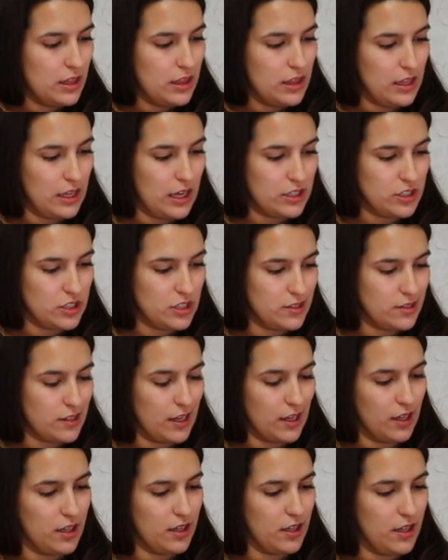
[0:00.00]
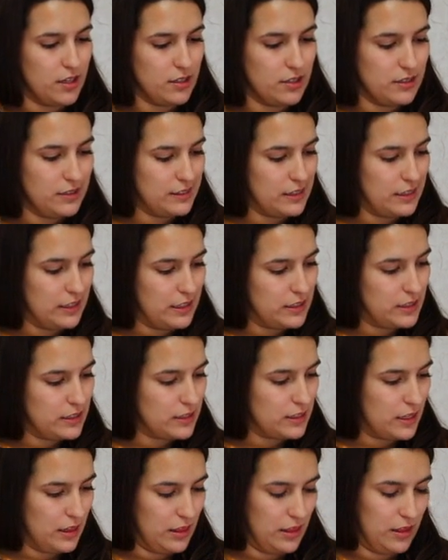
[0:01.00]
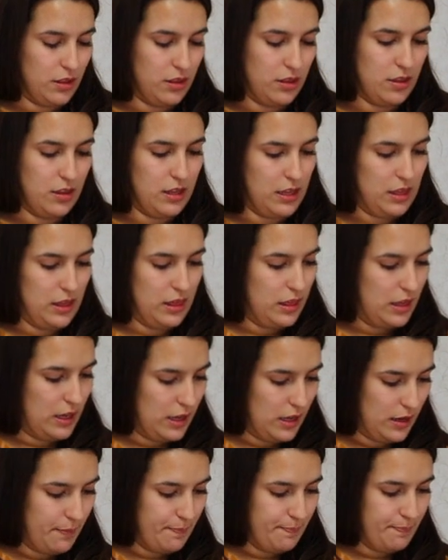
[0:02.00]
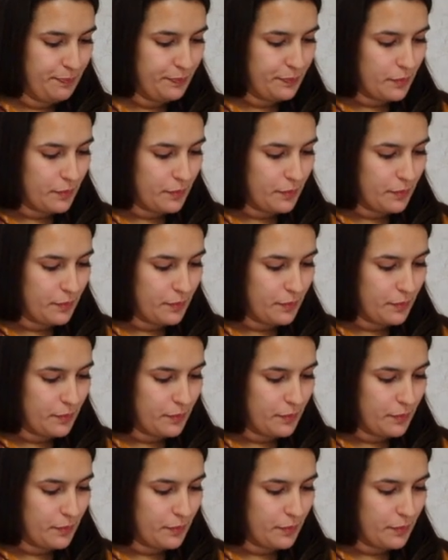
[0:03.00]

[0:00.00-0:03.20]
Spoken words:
the edges and cut slits in the